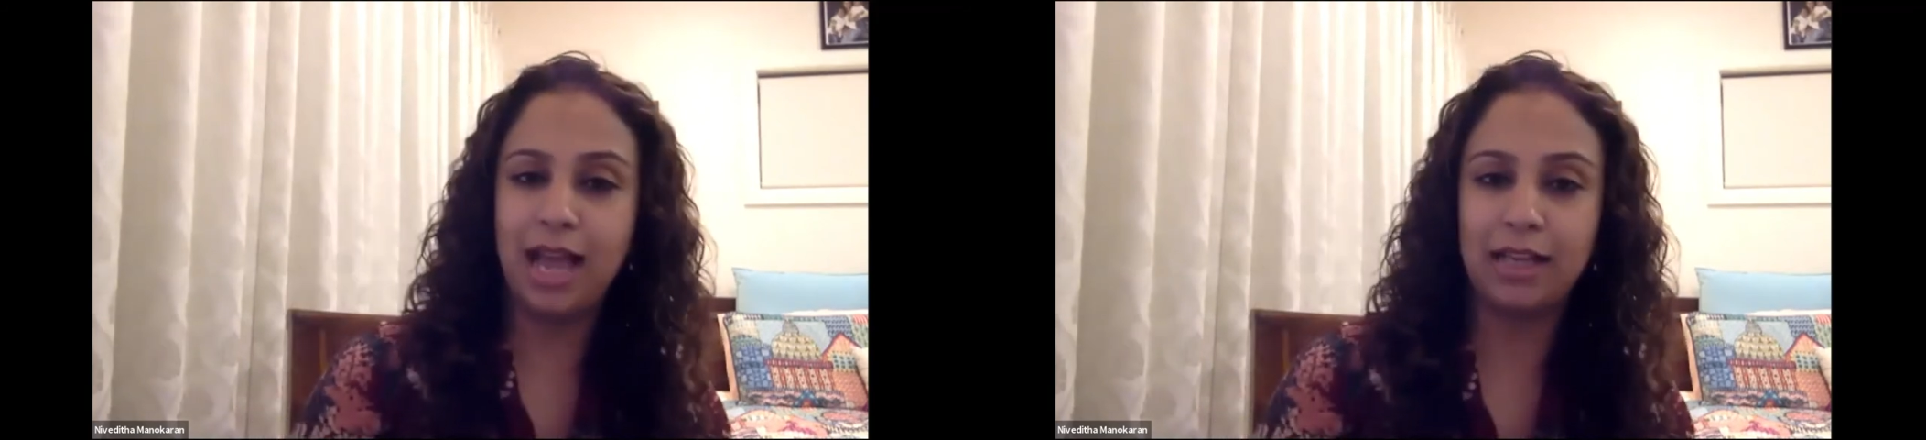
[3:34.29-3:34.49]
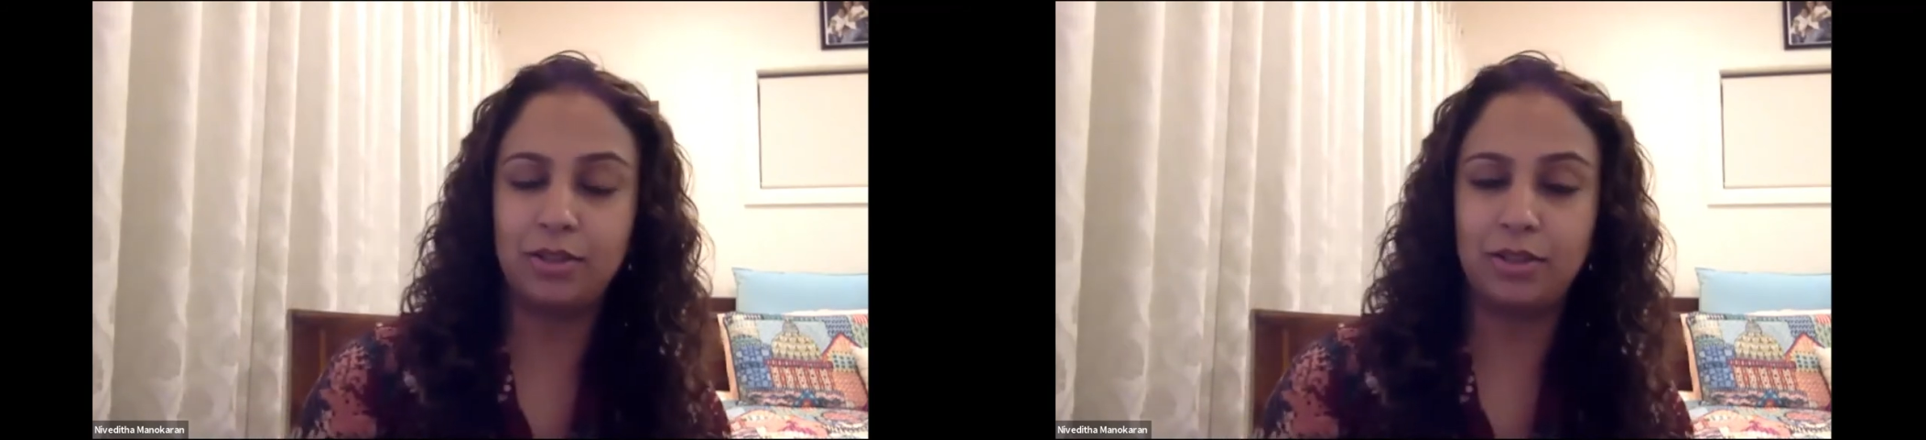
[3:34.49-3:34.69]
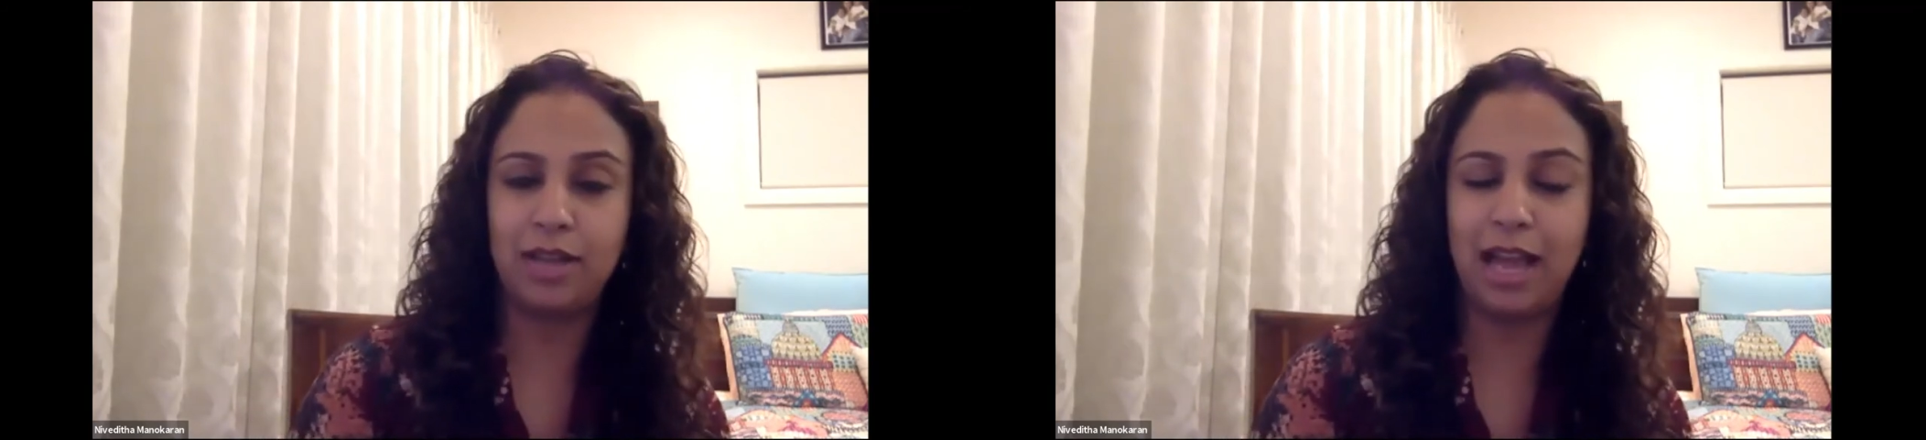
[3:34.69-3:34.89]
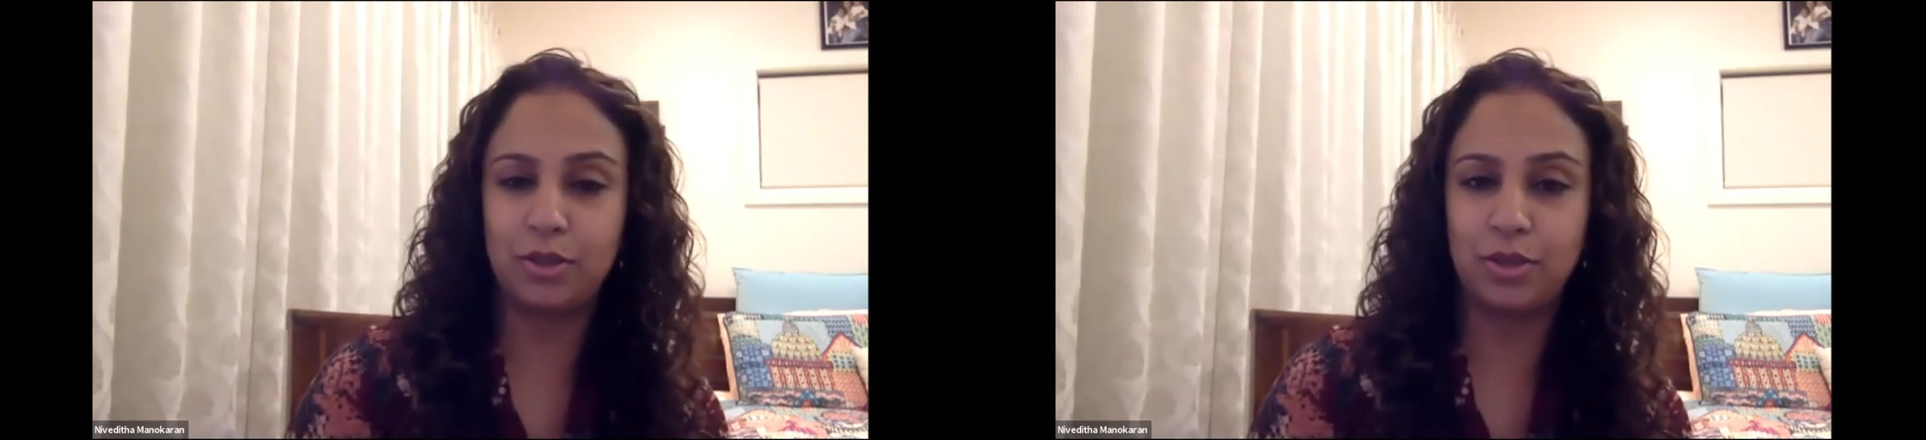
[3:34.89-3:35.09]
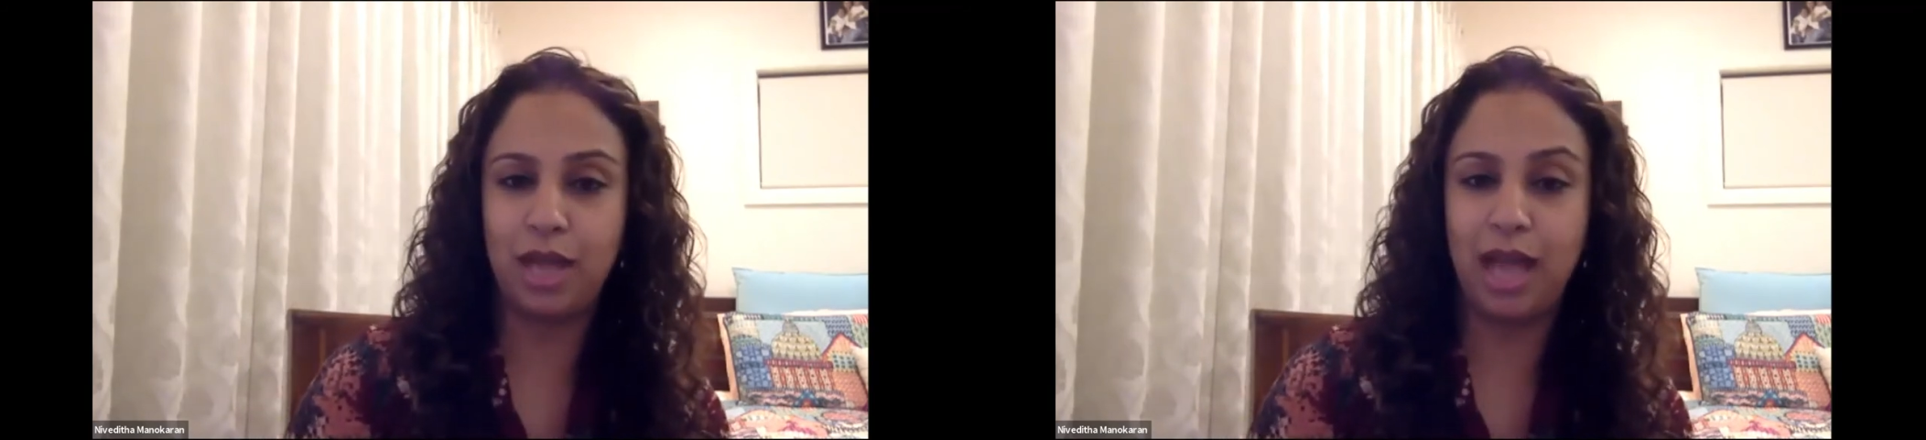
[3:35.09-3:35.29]

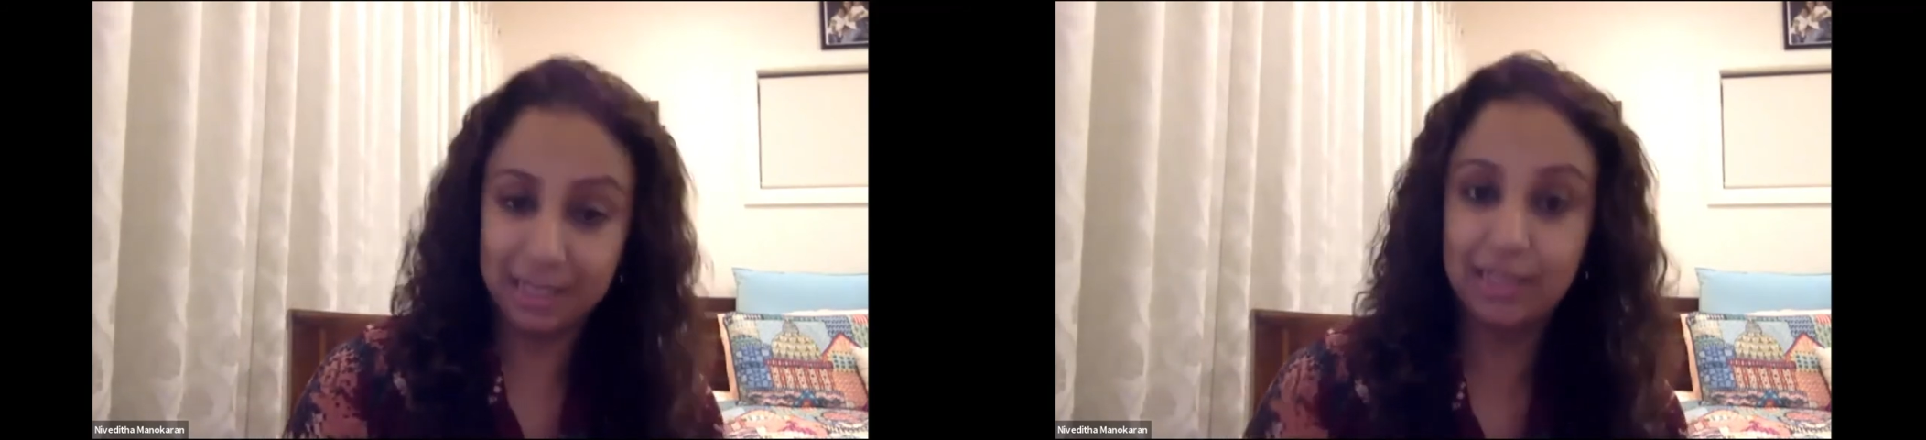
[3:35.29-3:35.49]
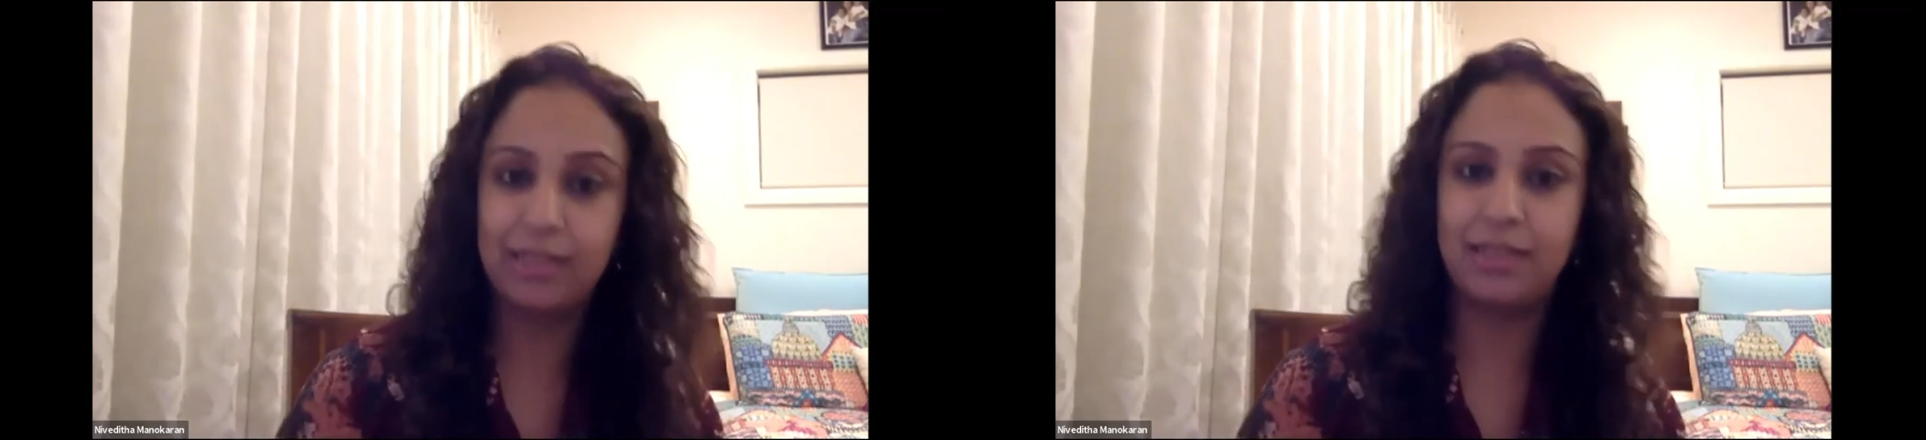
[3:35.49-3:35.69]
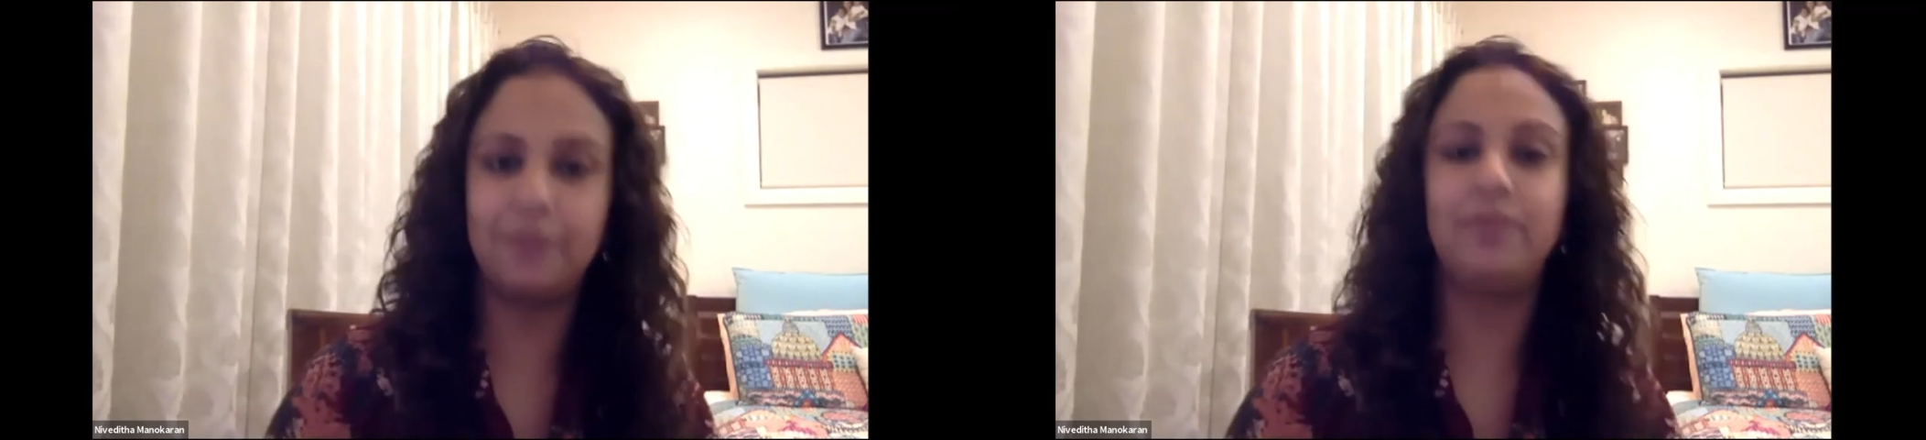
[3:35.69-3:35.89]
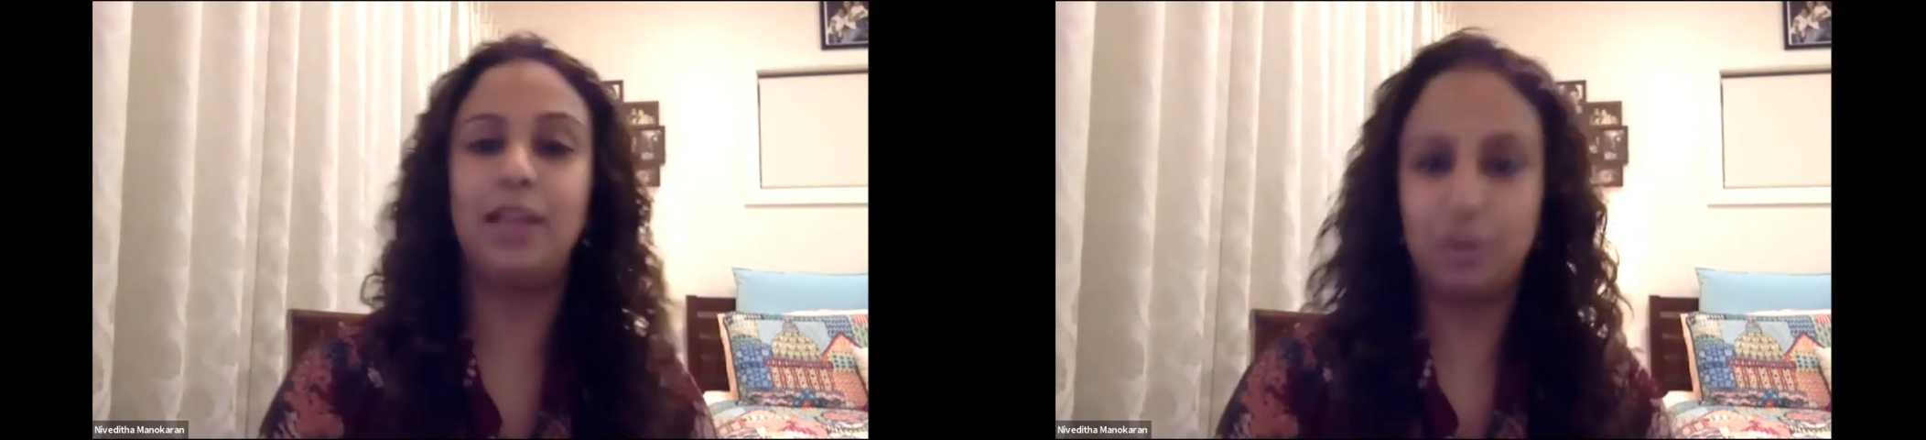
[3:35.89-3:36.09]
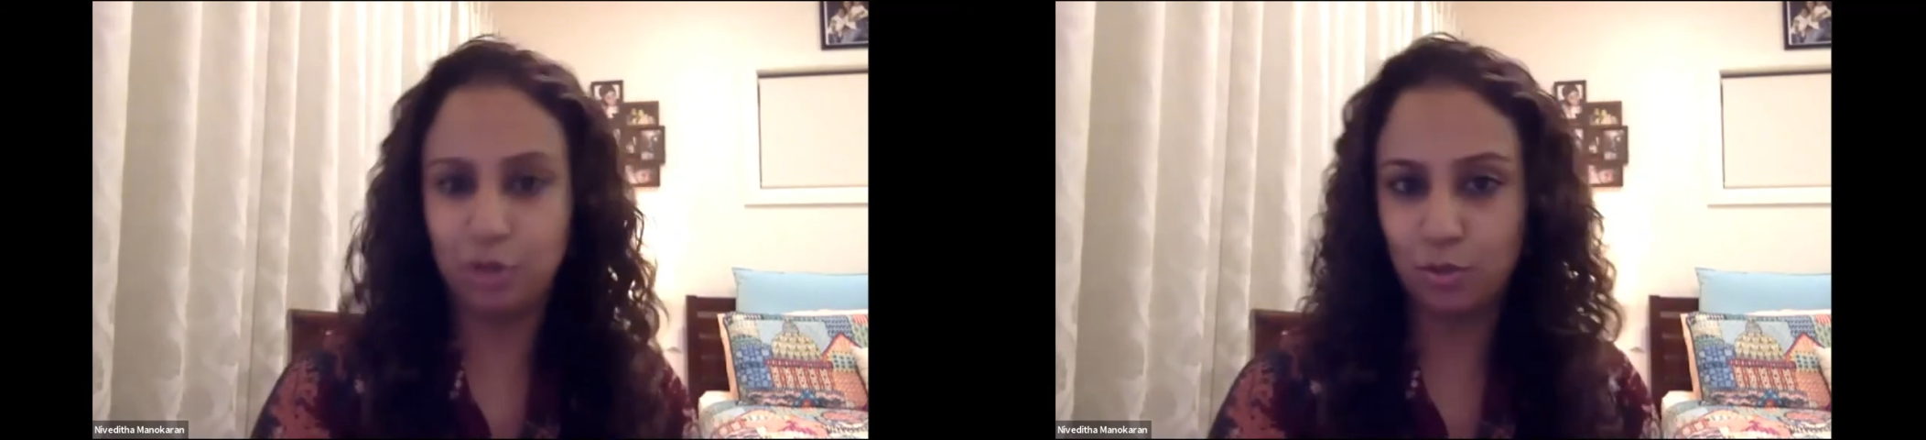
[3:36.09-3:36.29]
active
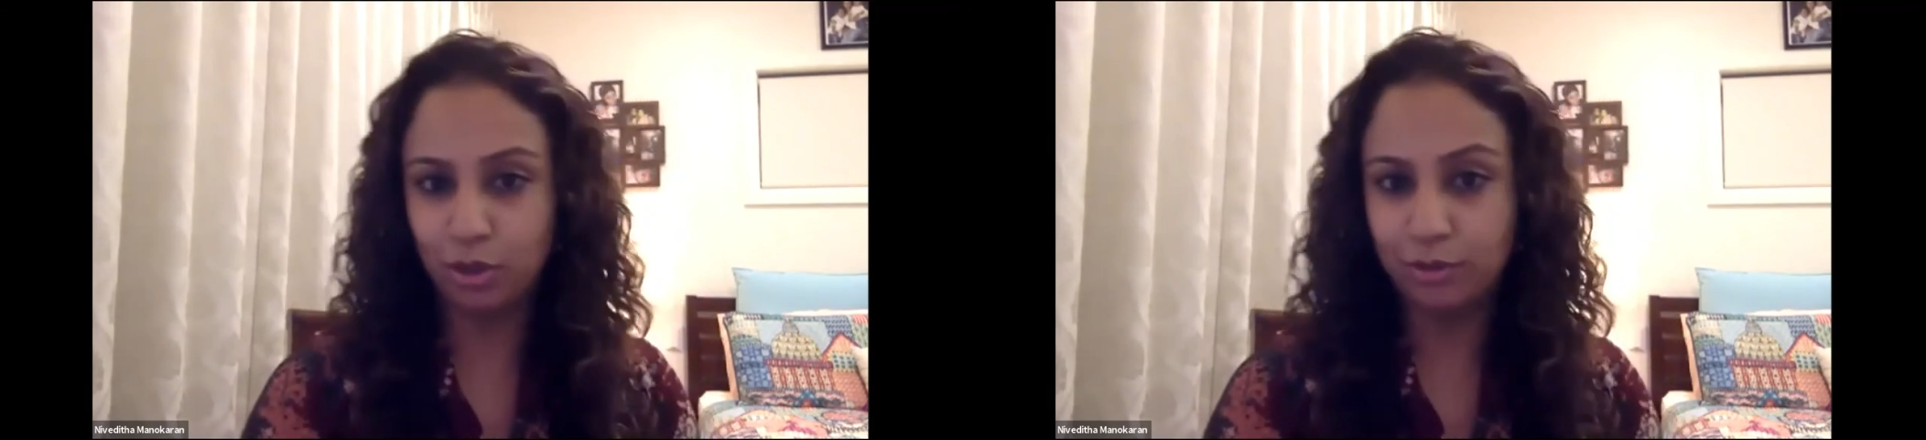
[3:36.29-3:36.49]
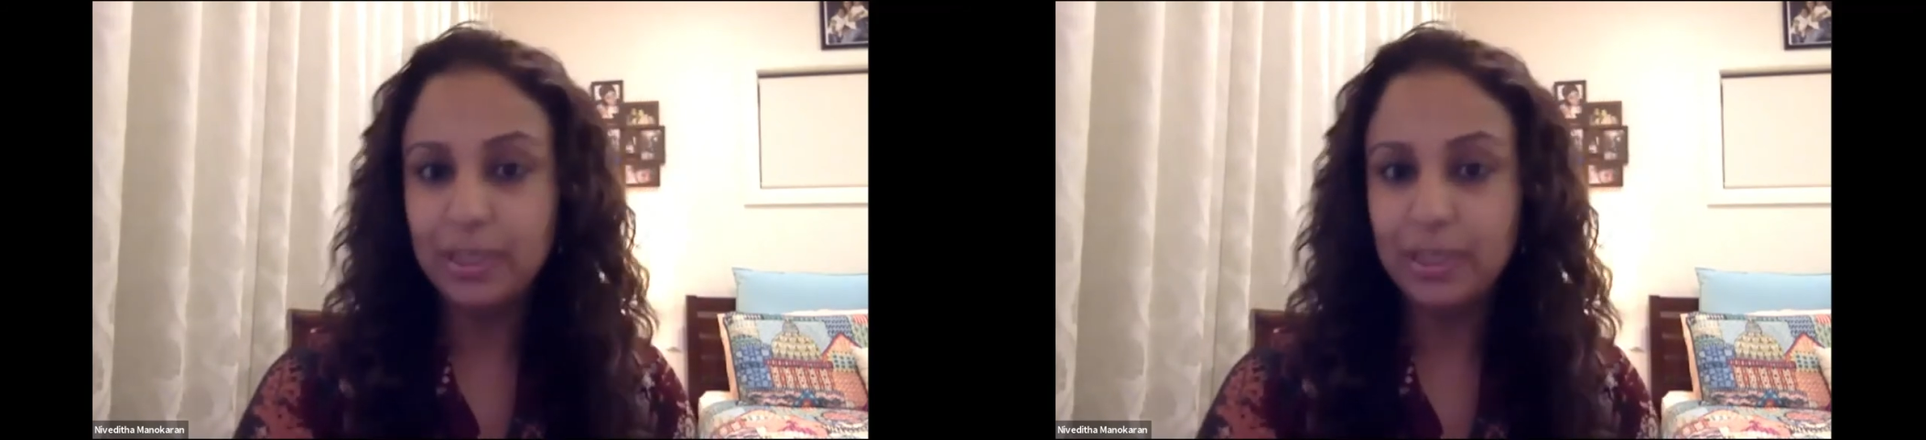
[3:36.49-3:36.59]
individual